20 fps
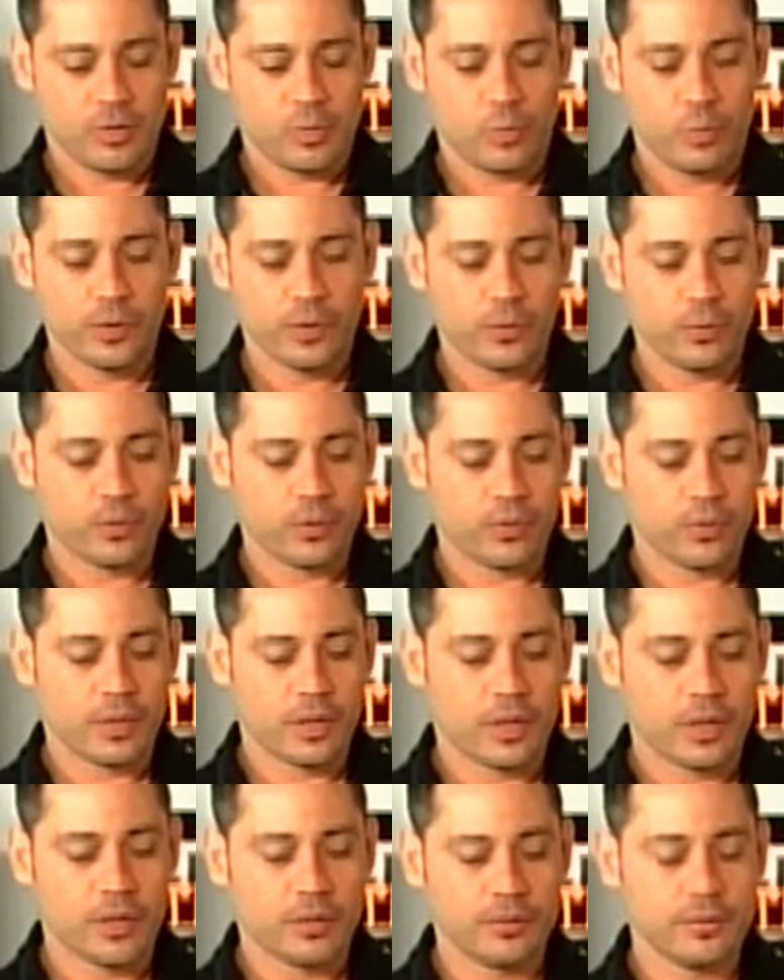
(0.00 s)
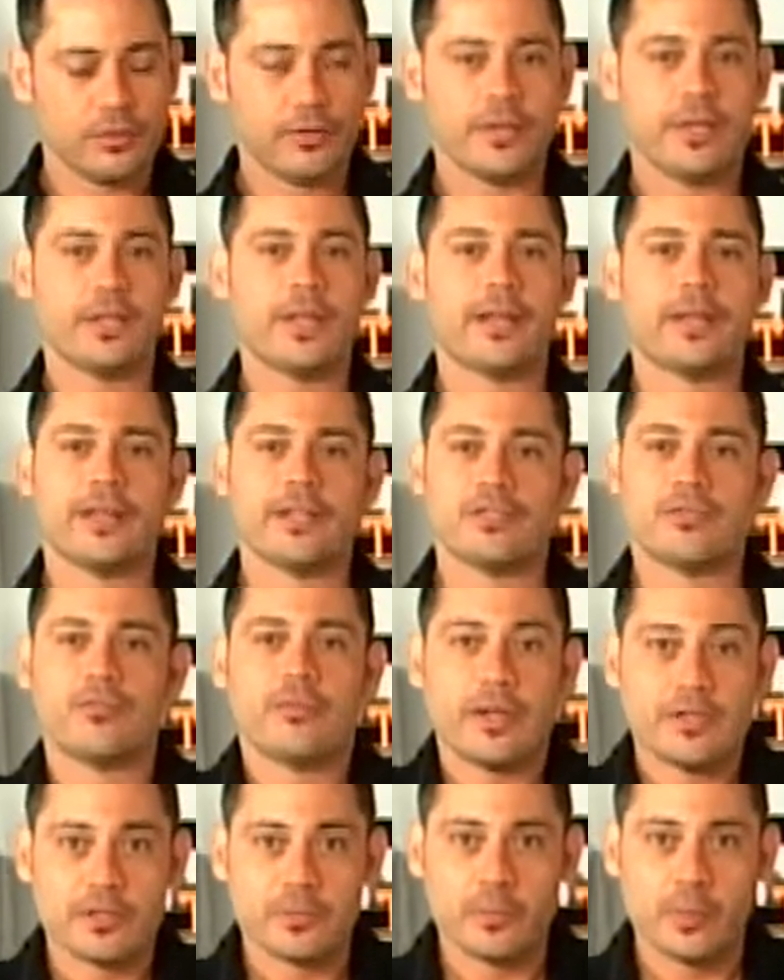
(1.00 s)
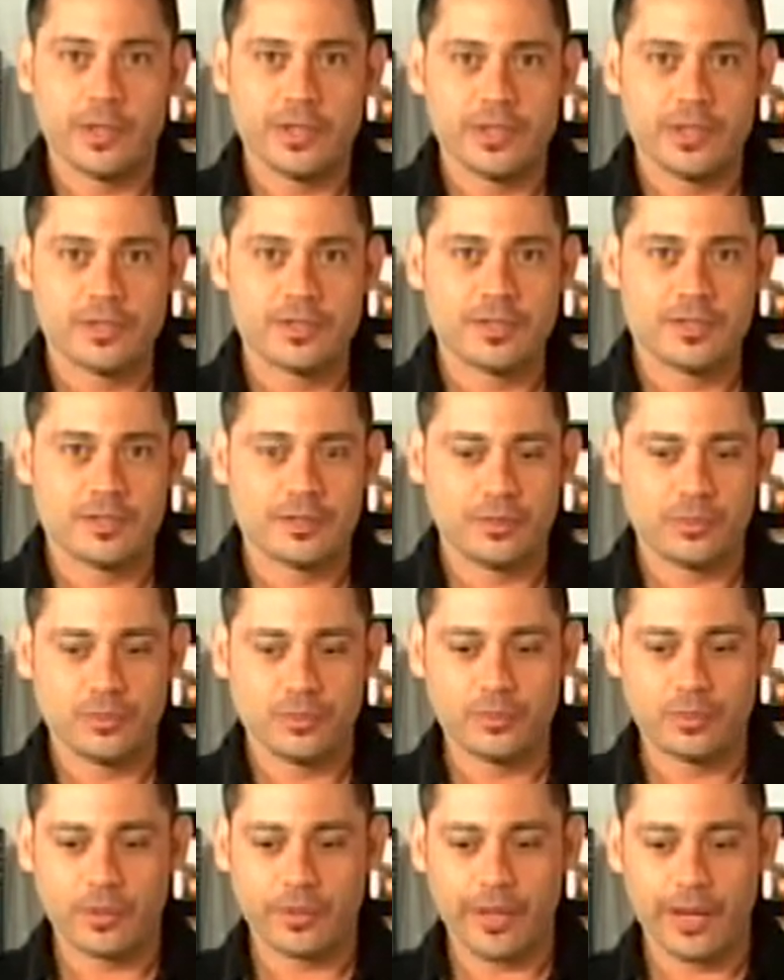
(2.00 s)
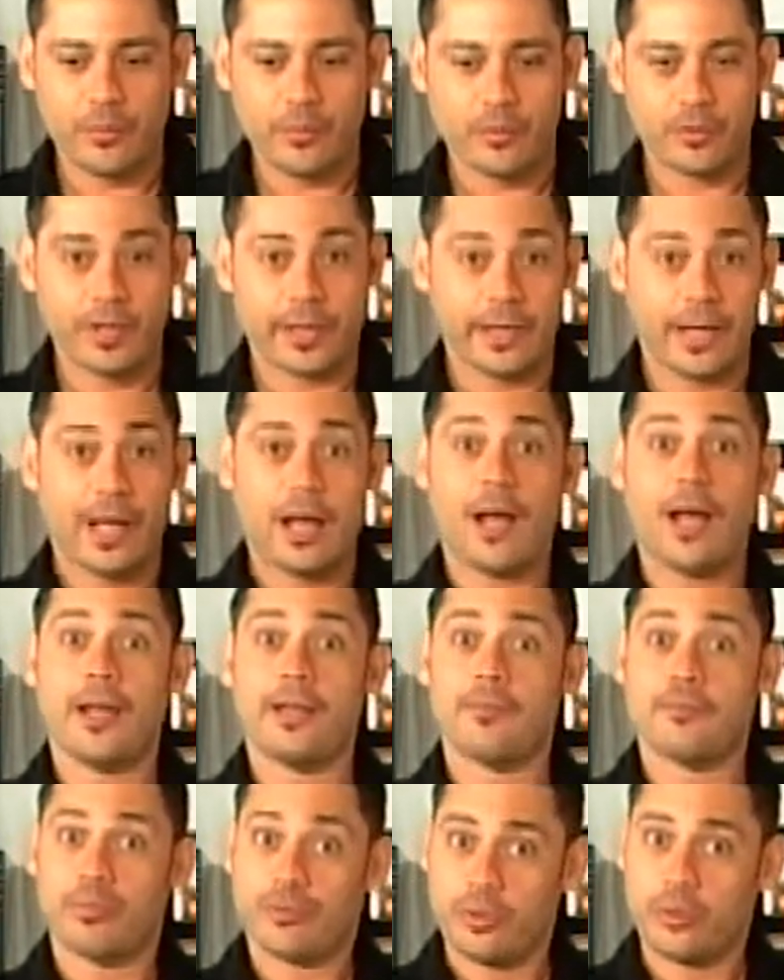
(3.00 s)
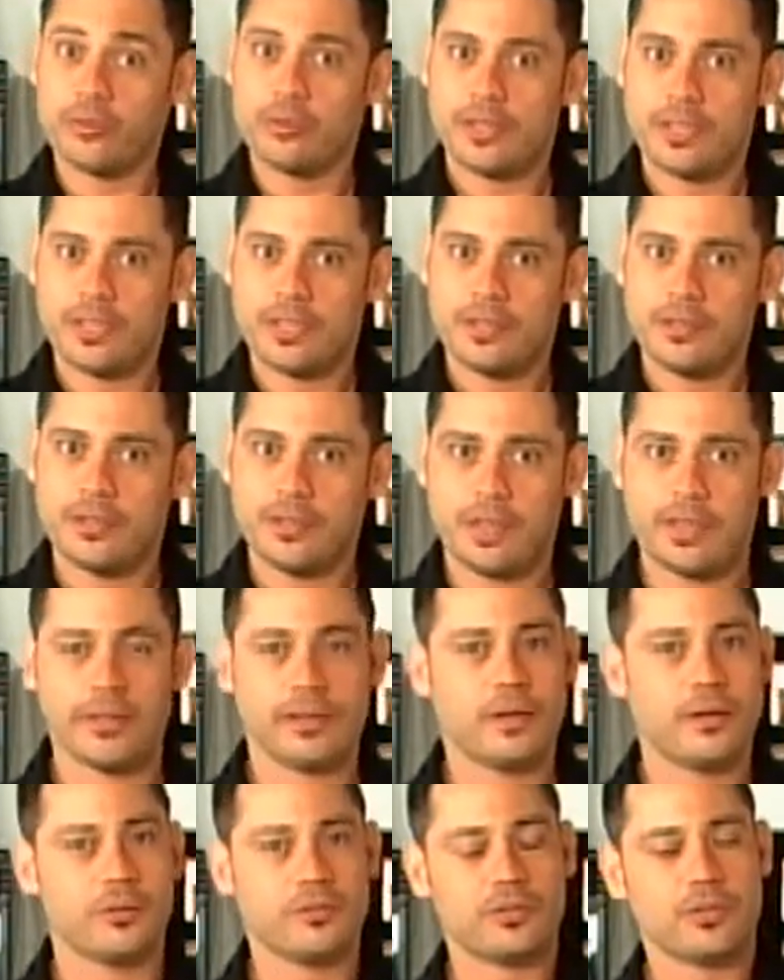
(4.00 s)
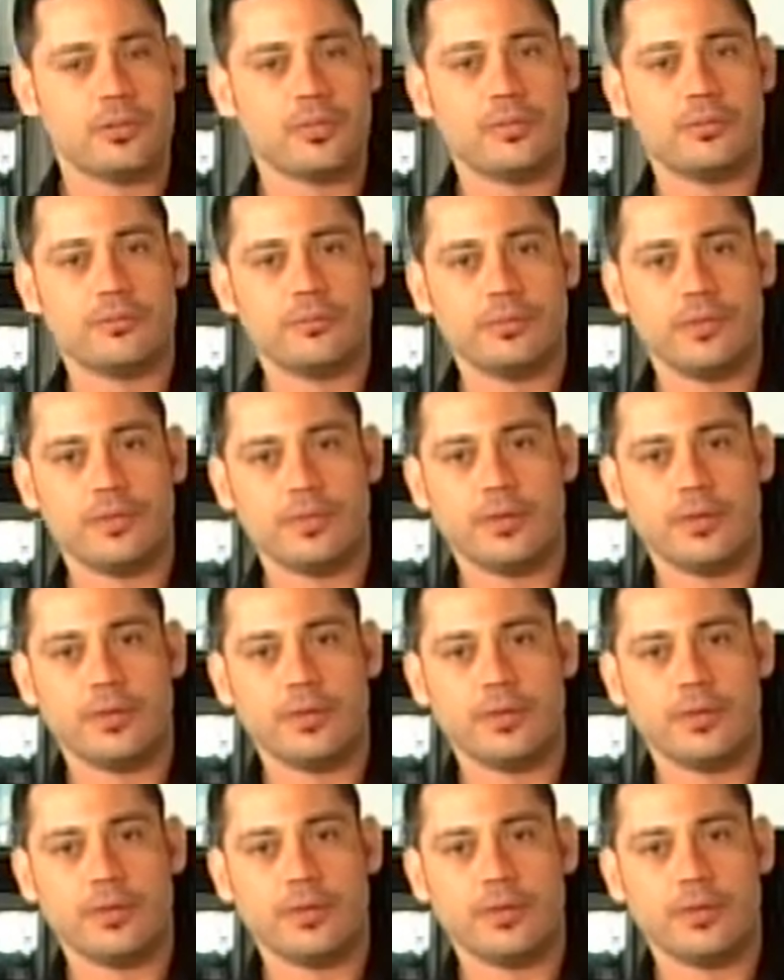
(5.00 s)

we were learning, I guess, recipes that were like high in protein and that also,